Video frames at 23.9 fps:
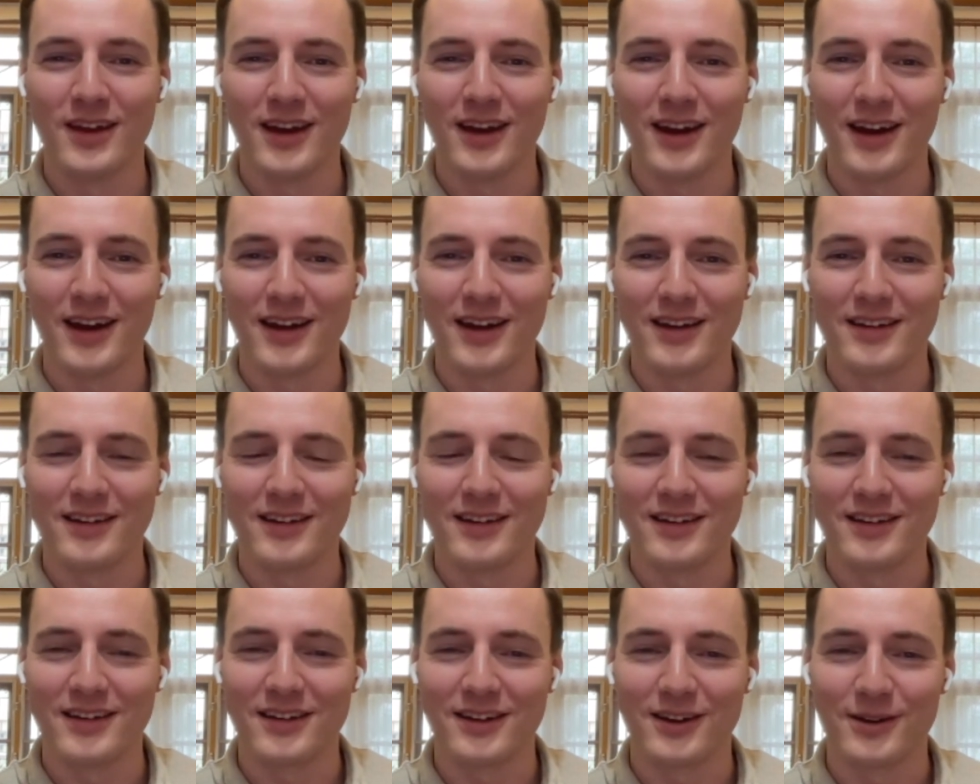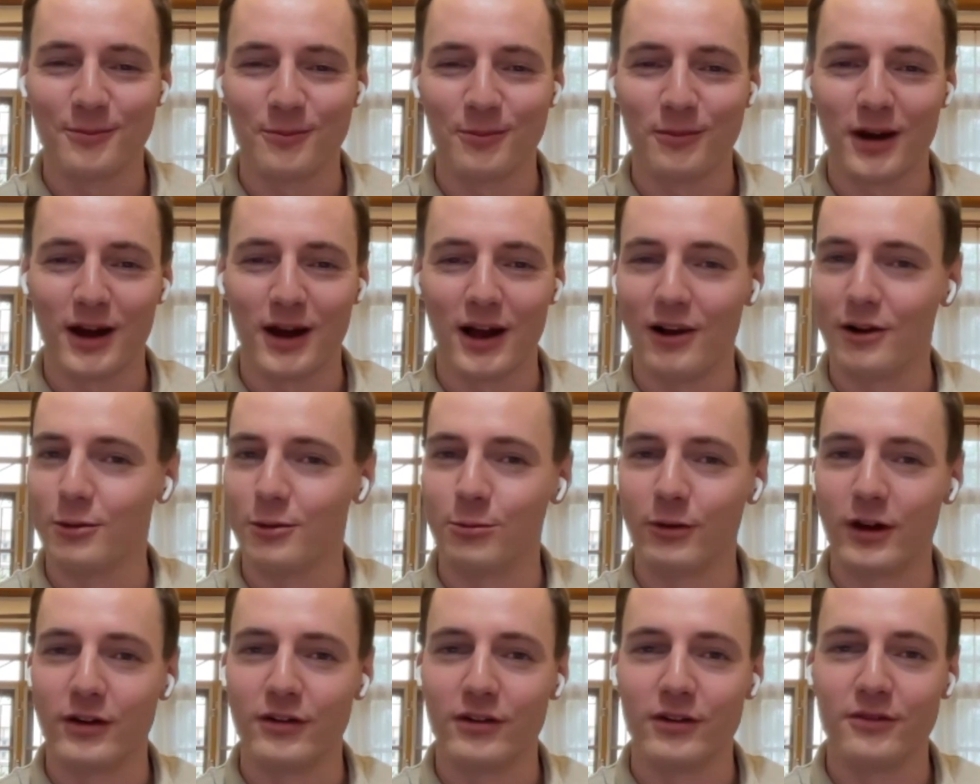And I
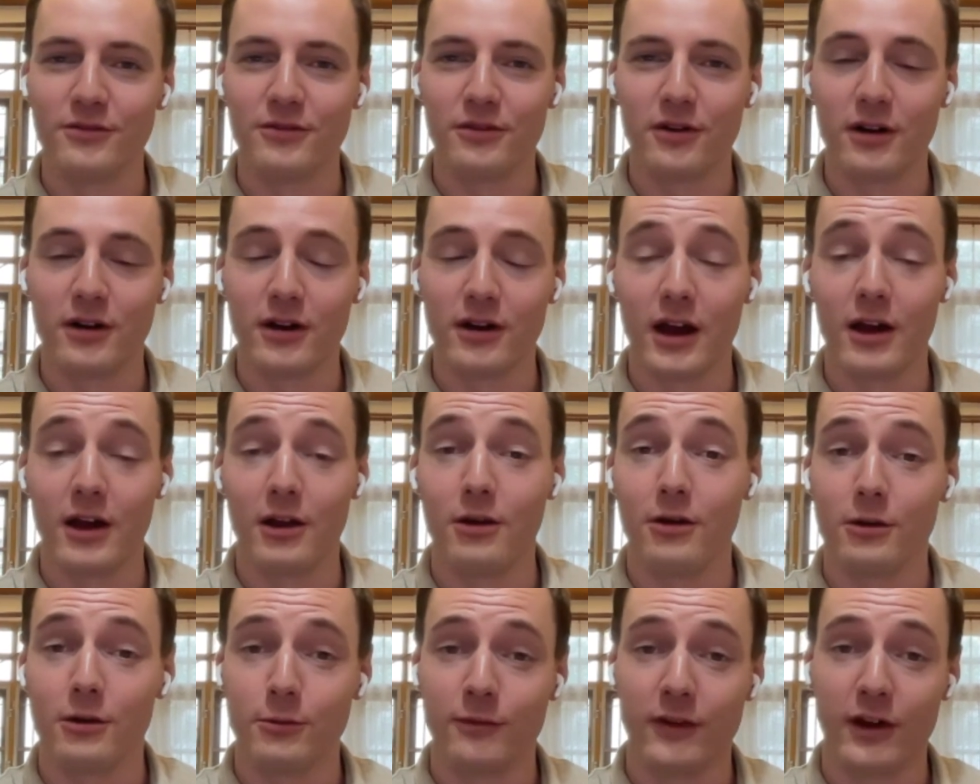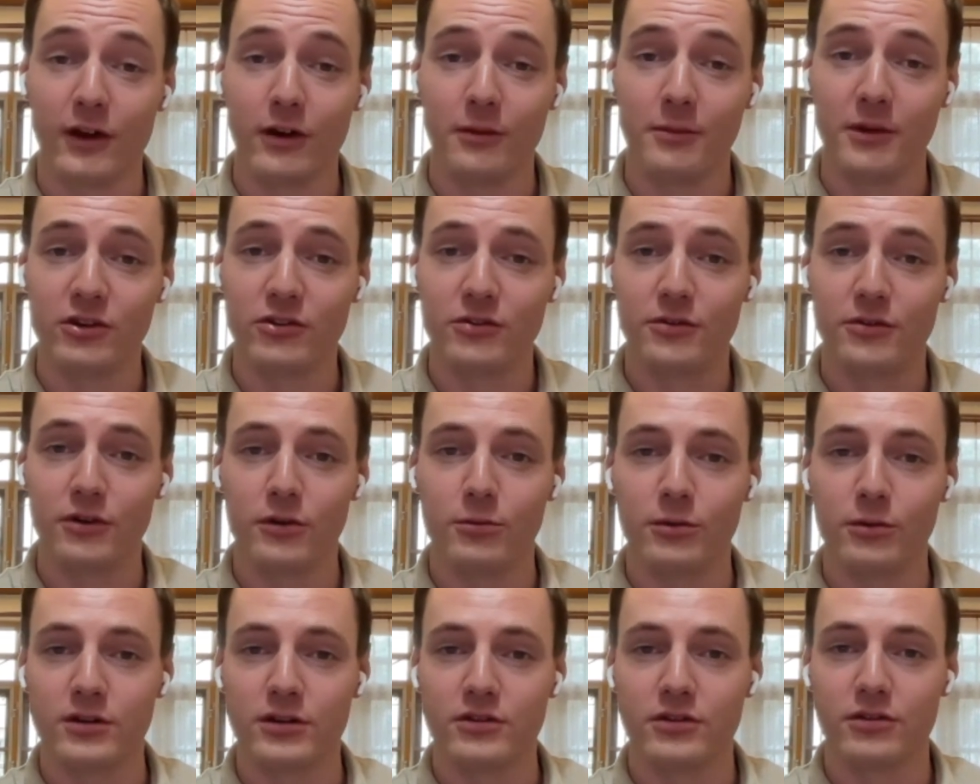look very much
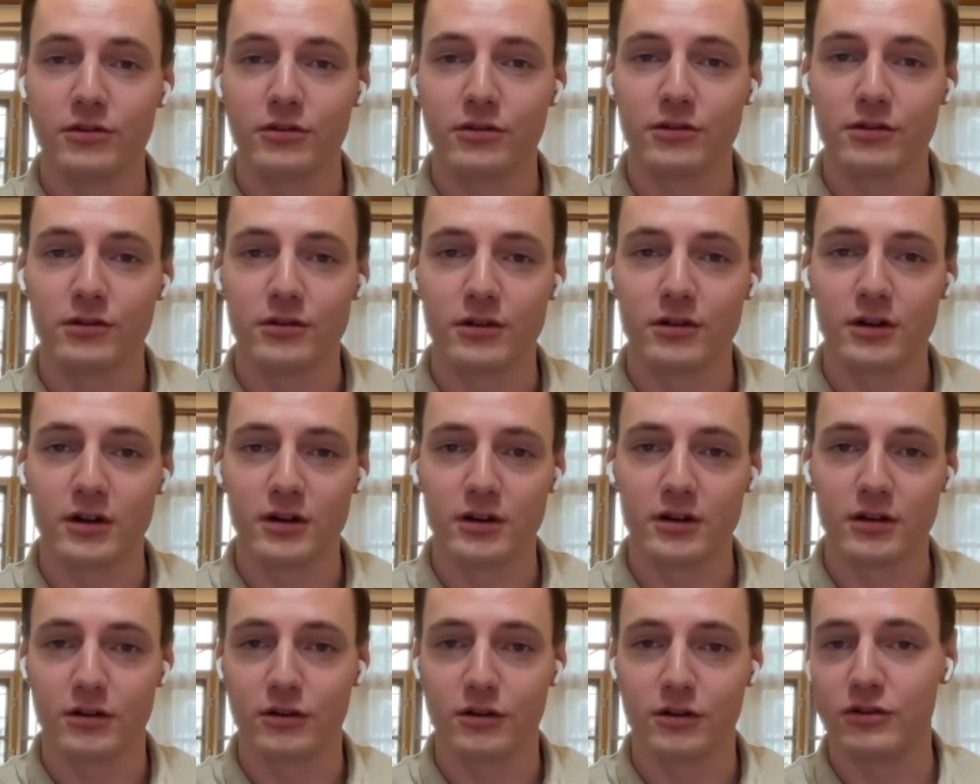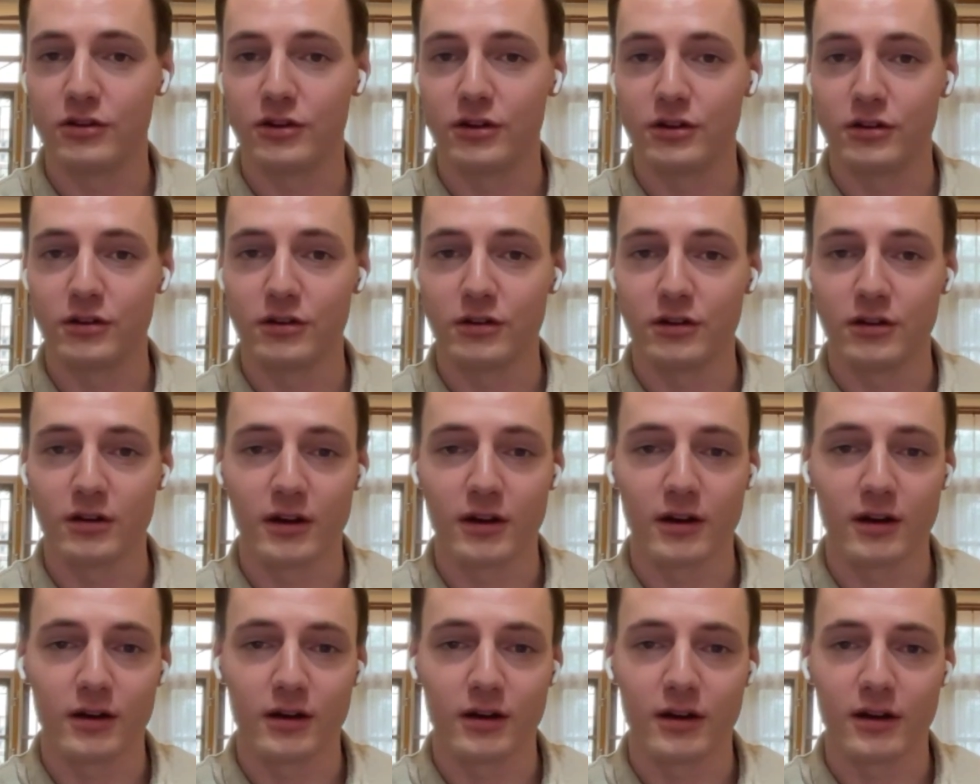forward to continuing
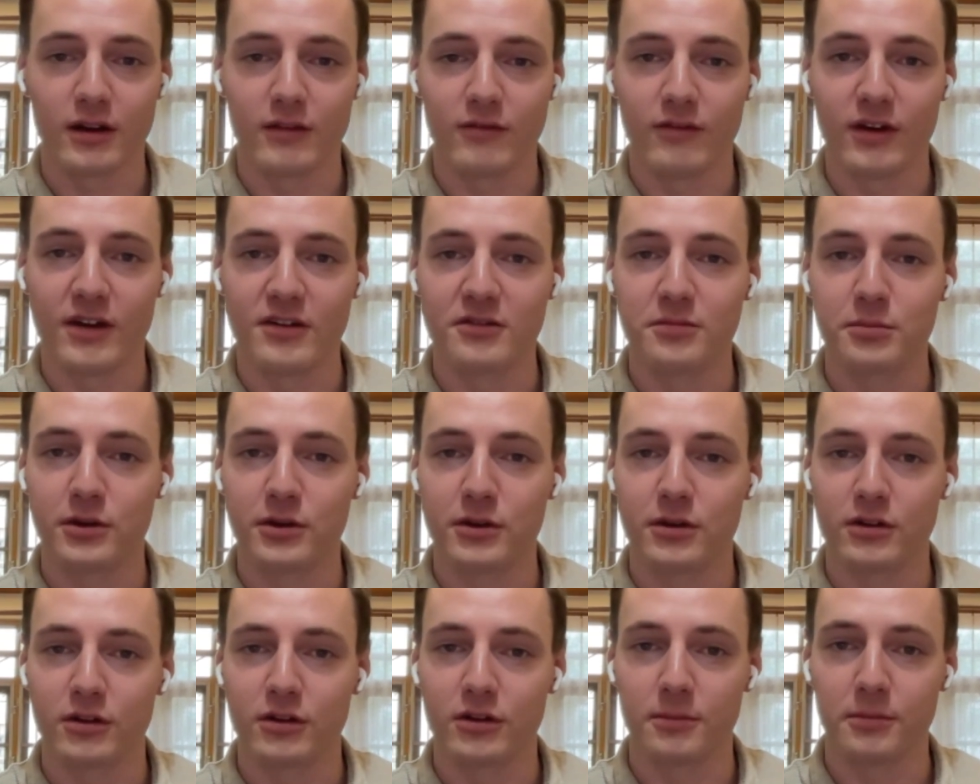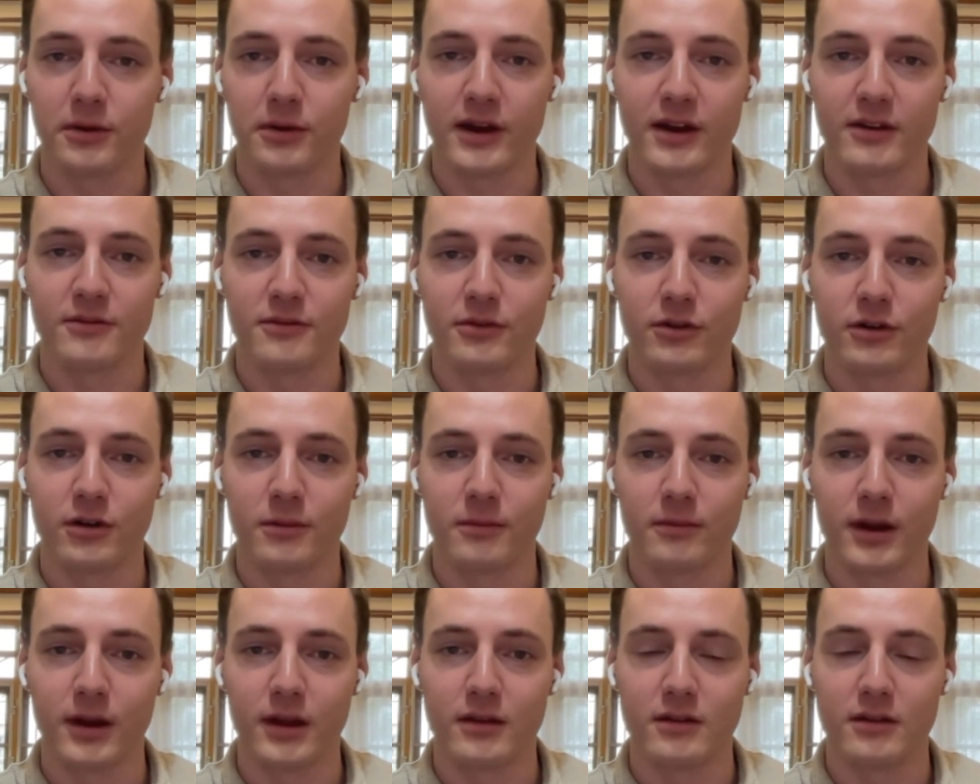investment on your
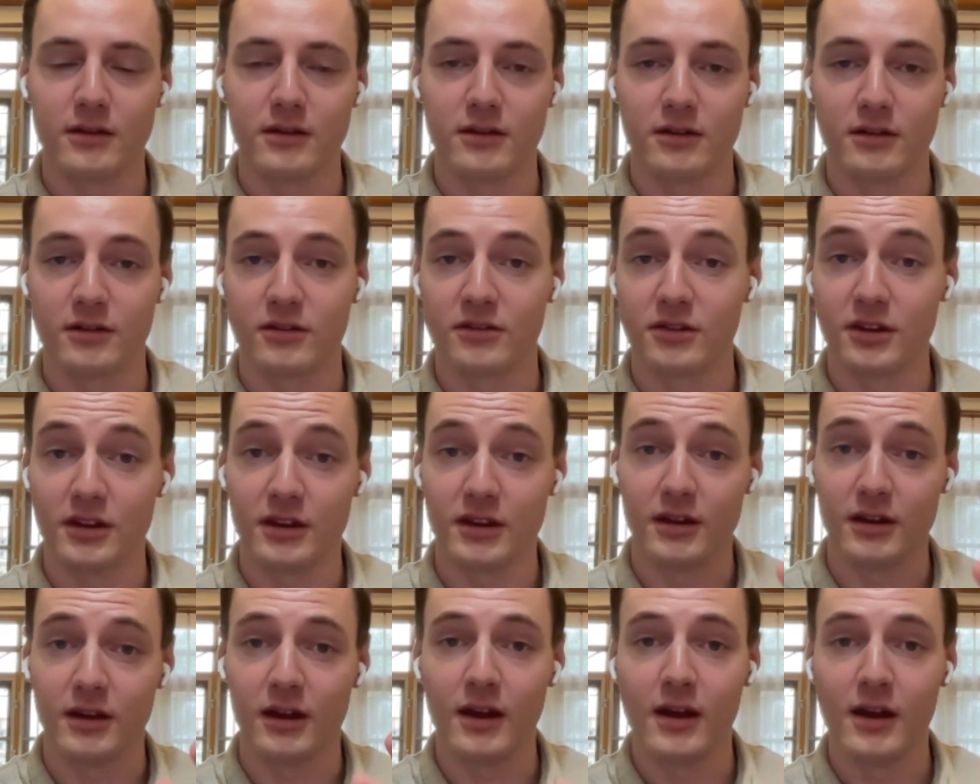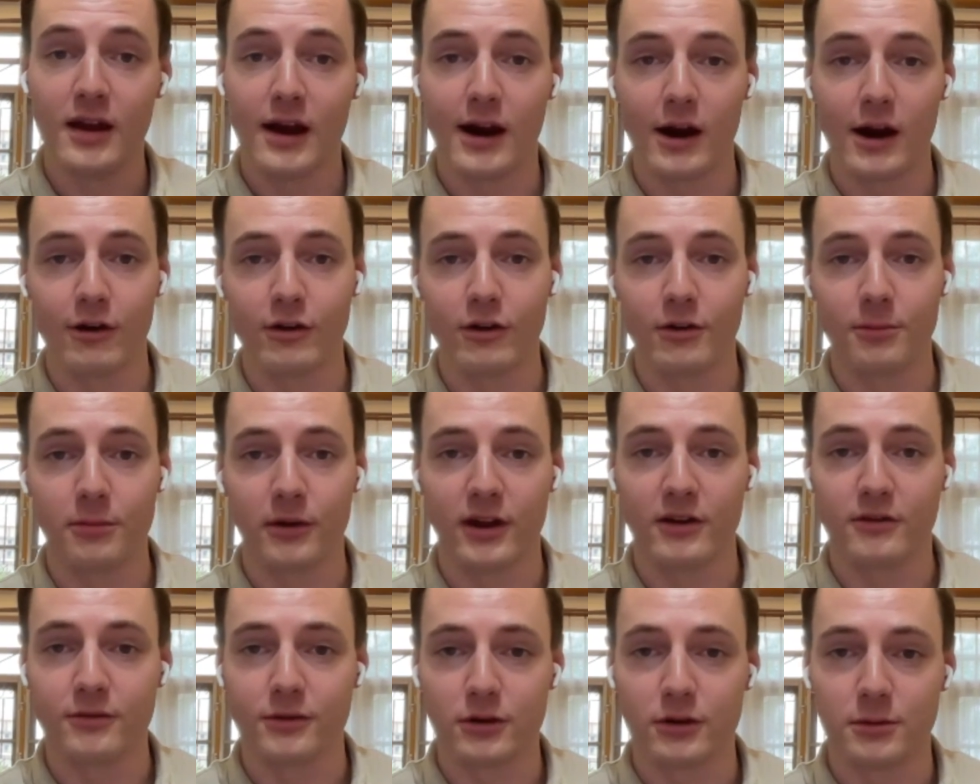platform and seeing how your
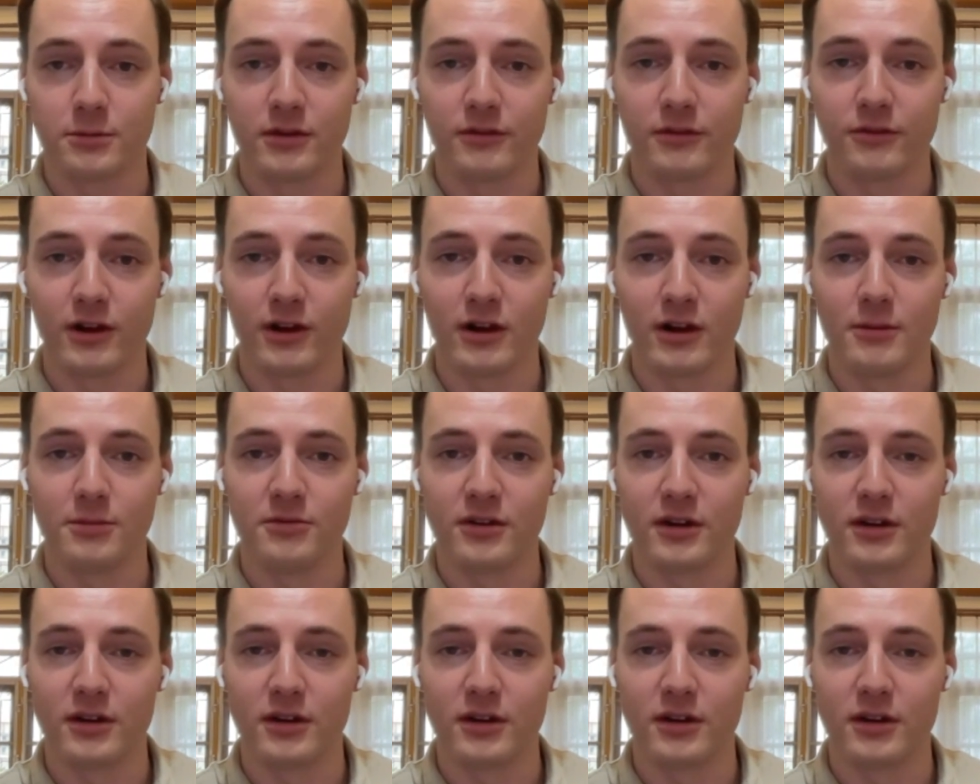platform develops.